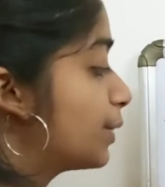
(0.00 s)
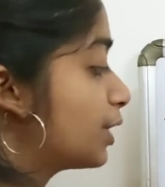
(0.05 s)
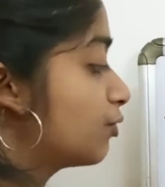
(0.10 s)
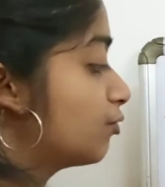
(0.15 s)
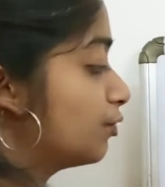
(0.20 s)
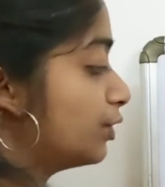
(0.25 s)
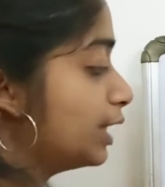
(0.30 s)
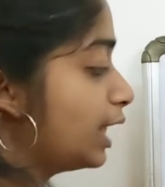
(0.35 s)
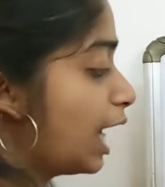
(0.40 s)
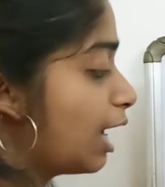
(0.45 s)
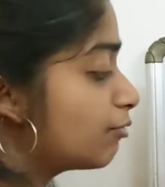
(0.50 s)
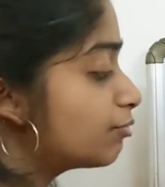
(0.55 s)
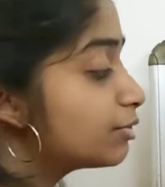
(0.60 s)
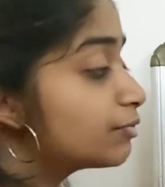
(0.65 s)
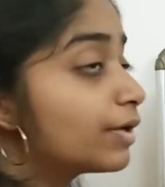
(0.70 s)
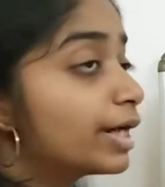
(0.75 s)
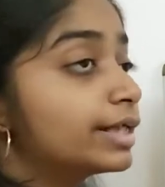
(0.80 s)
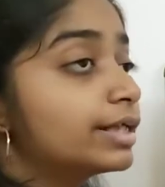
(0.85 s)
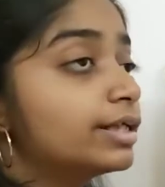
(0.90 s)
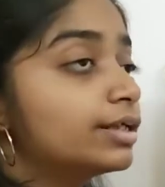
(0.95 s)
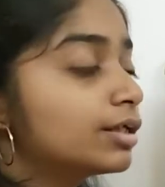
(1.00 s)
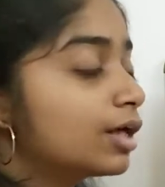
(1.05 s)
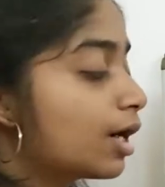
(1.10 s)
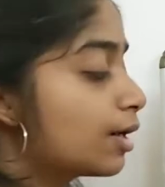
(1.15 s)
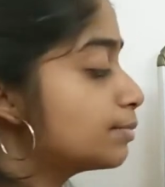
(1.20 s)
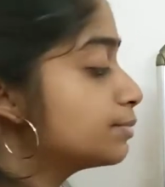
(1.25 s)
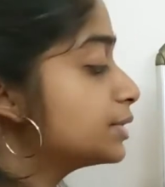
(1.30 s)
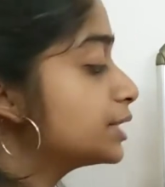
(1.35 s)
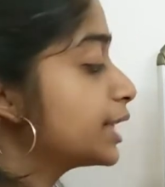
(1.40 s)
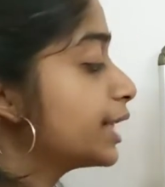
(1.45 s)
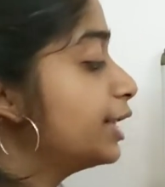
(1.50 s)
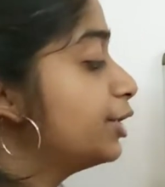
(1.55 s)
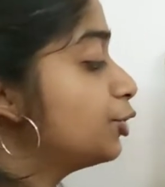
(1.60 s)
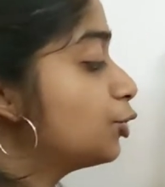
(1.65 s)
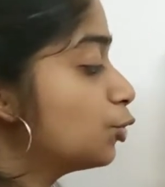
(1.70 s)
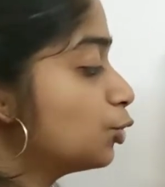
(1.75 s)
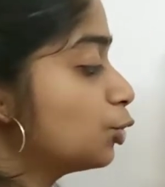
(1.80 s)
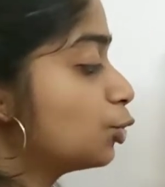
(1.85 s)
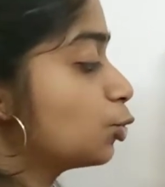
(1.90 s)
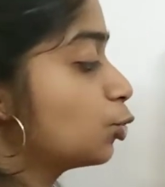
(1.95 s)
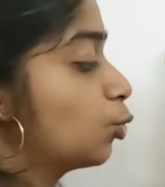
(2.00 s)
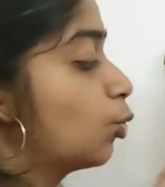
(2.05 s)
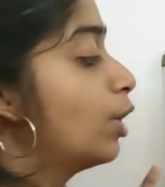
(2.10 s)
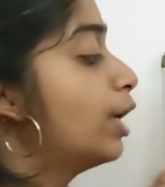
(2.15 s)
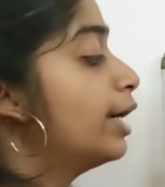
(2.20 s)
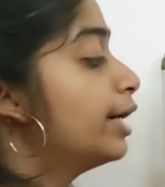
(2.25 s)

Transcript: We have divided comes into two.